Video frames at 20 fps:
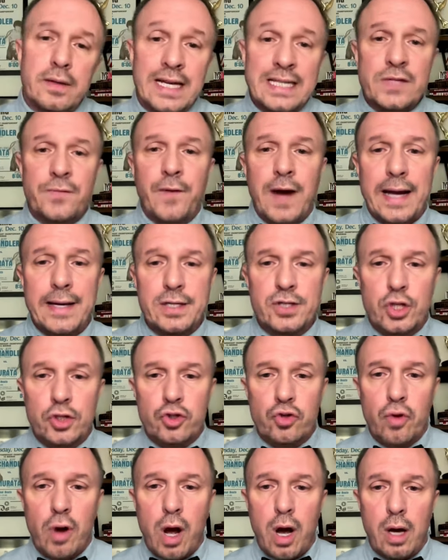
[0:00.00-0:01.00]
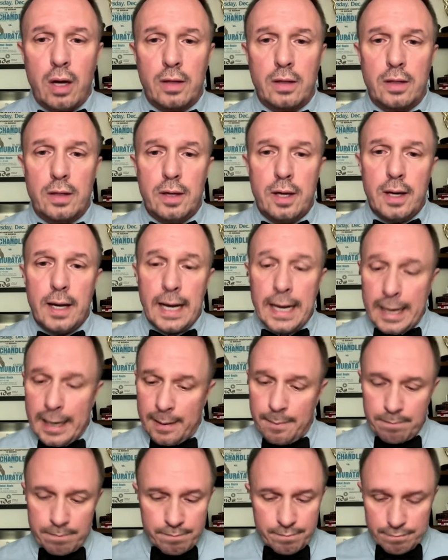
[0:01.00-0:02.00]
This fight is a draw.
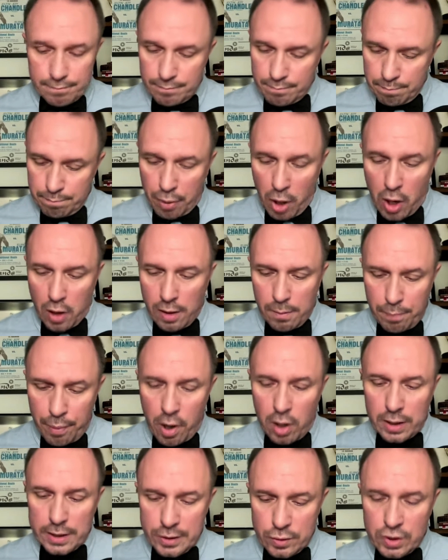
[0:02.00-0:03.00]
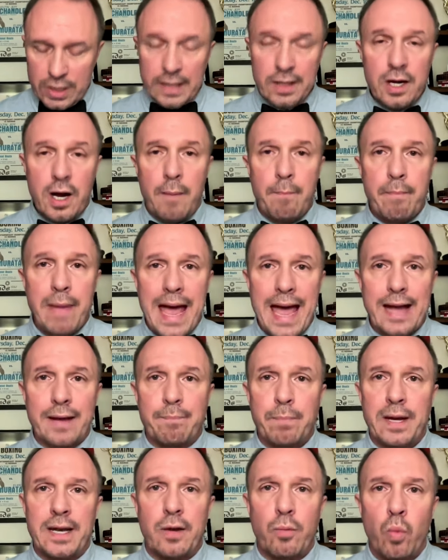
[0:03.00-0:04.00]
Pauly, you did come
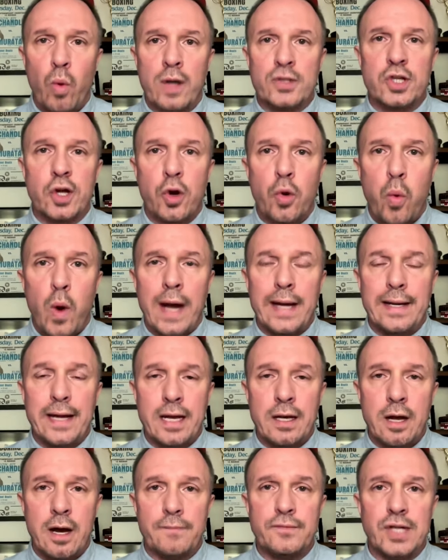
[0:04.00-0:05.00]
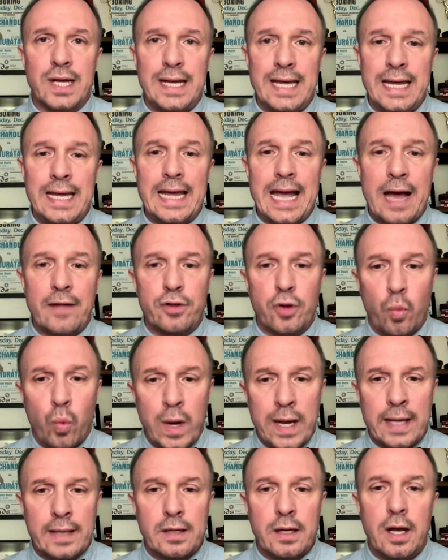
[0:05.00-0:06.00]
back, but it wasn't quite enough to eke out the
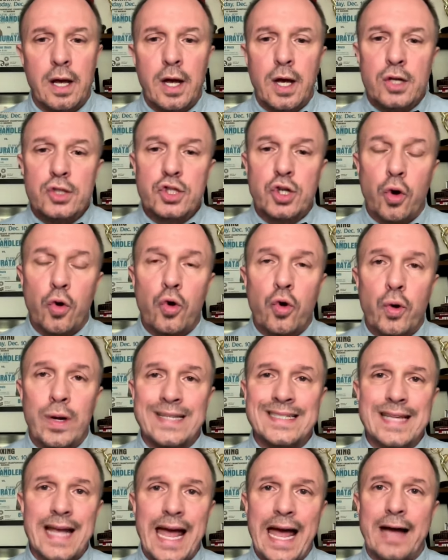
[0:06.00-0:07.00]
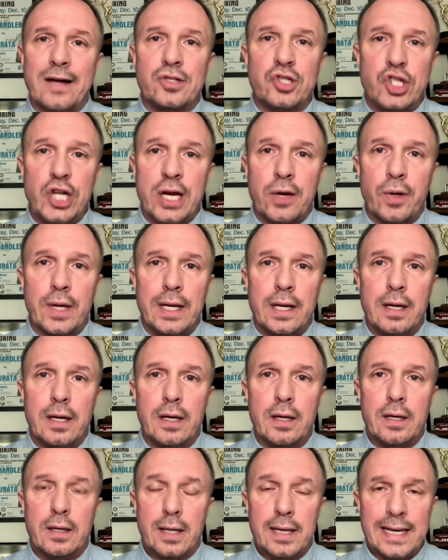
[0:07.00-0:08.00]
win. So Chris Algieri
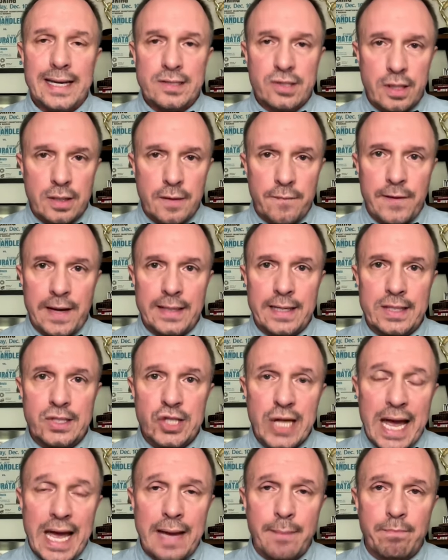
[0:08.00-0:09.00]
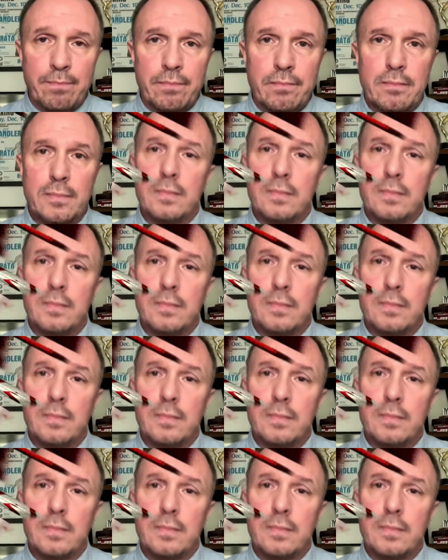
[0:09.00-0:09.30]
is the defending champ.